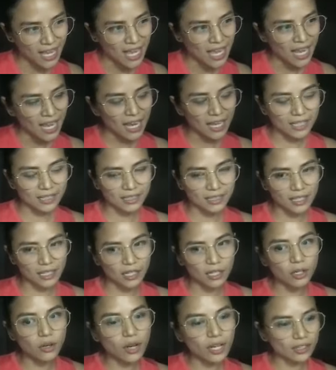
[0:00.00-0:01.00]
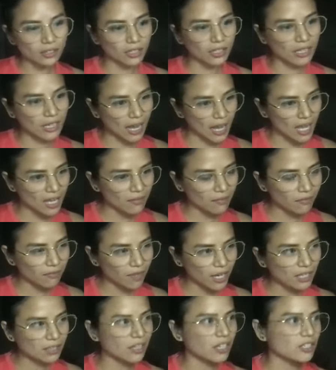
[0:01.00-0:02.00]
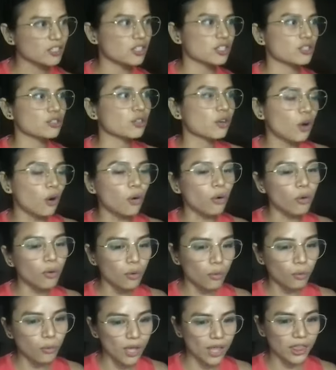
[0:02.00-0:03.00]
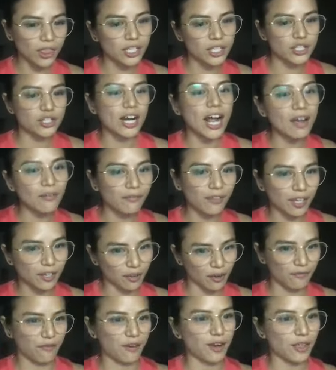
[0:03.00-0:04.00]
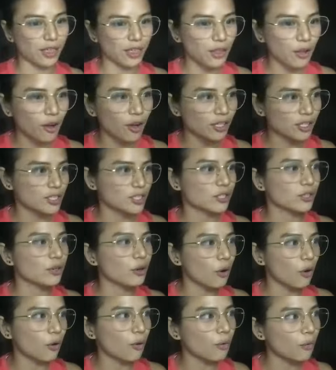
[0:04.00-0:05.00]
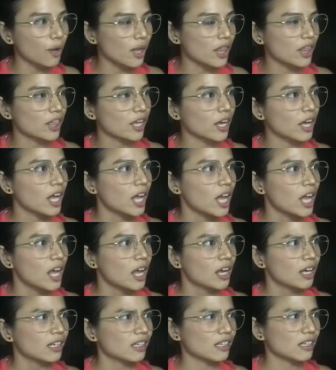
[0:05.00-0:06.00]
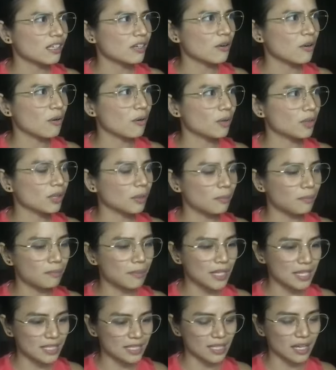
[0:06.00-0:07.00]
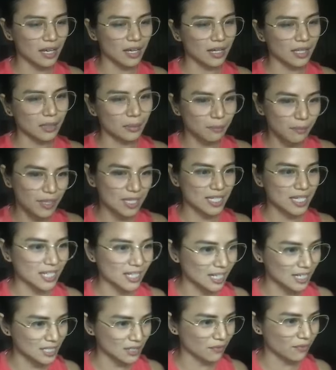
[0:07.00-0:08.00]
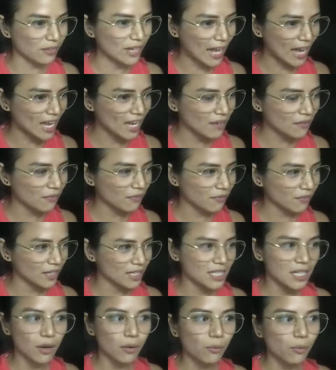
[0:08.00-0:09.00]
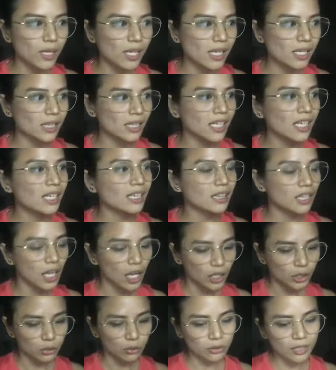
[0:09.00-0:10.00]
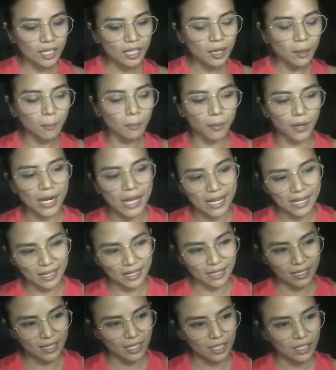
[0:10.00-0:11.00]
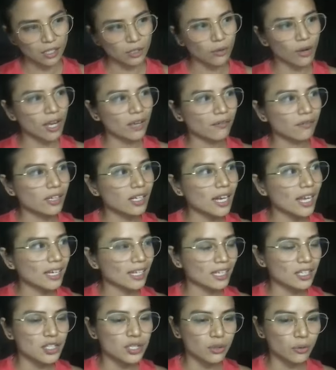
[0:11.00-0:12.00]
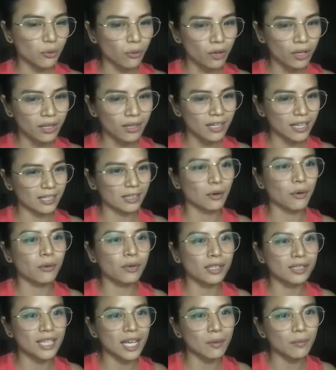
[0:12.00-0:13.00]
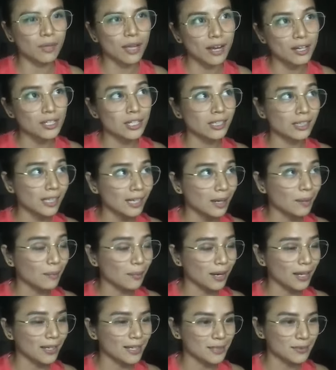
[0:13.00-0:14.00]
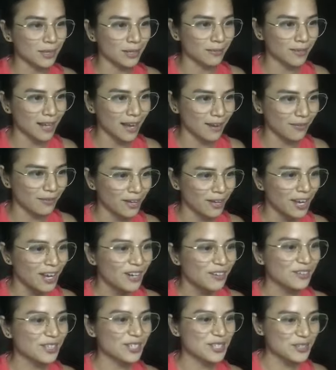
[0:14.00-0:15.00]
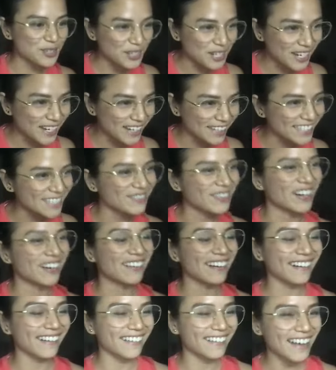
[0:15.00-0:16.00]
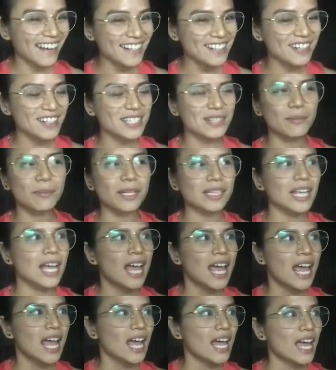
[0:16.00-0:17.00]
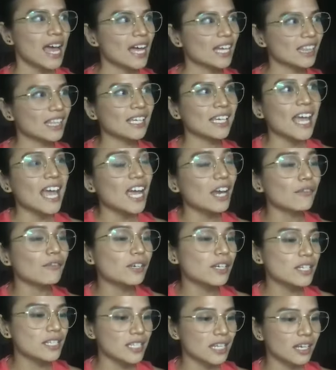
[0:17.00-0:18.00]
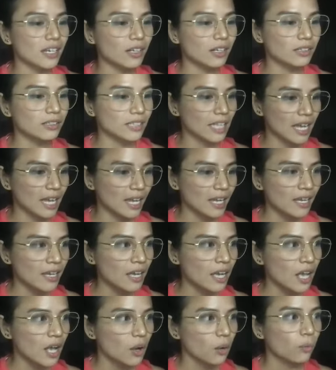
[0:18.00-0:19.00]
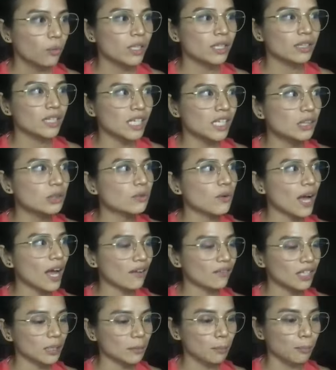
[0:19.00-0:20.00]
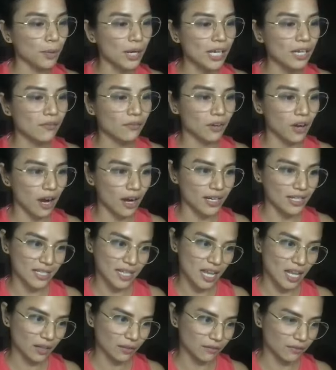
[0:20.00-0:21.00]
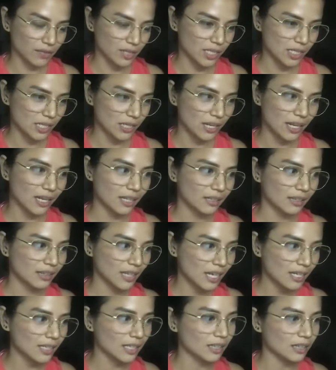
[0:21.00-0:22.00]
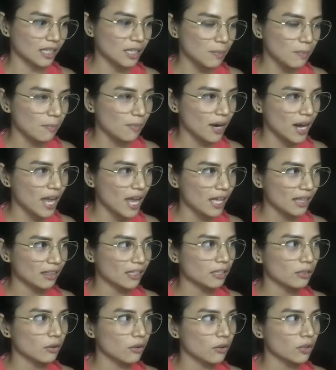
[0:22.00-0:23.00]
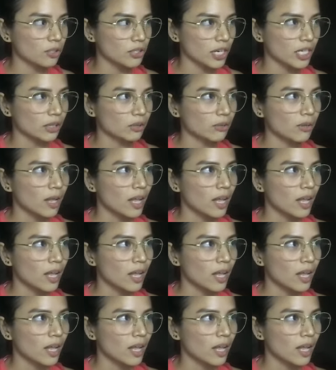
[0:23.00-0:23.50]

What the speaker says: and look at our life, and not just go with the traffic of our thoughts, go with the, the busyness of life, kasi we need to take a break. I feel like in school, like the only time we actually take a break is when we have retreats, mga recollections. So, but I think every single day we need to have that break for ourselves. Like take that deep breath, try to